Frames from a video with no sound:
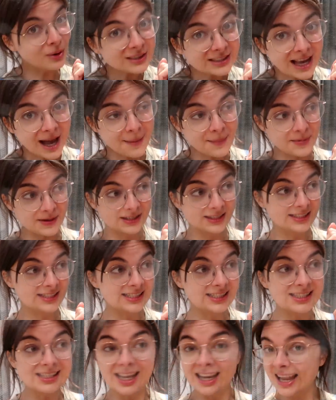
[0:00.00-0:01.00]
What's happened
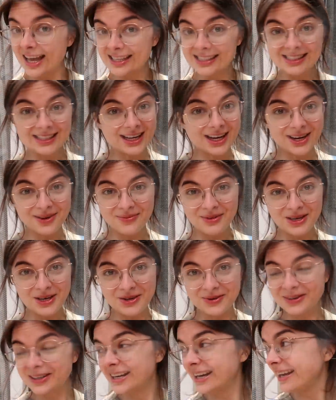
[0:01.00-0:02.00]
since the last time
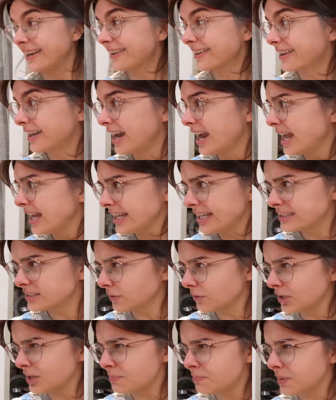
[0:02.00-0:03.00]
you were here?
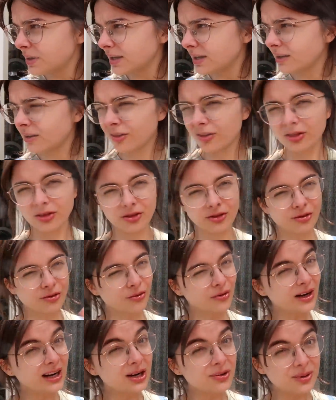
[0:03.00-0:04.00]
It's only been
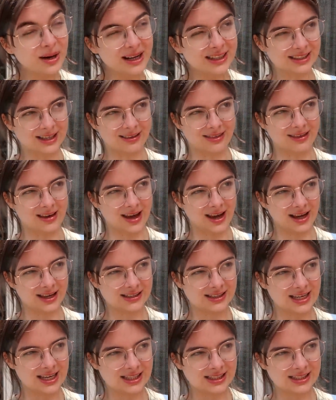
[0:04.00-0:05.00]
3 weeks, I think,
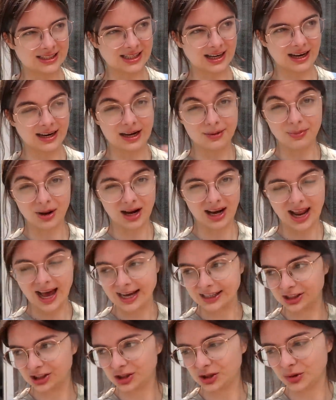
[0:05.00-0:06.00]
since I did my
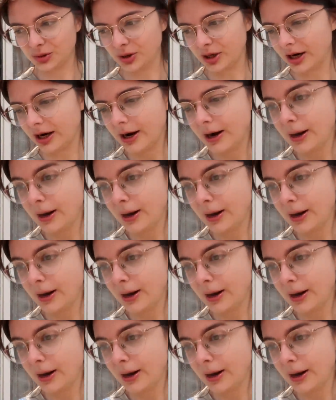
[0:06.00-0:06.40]
last tour,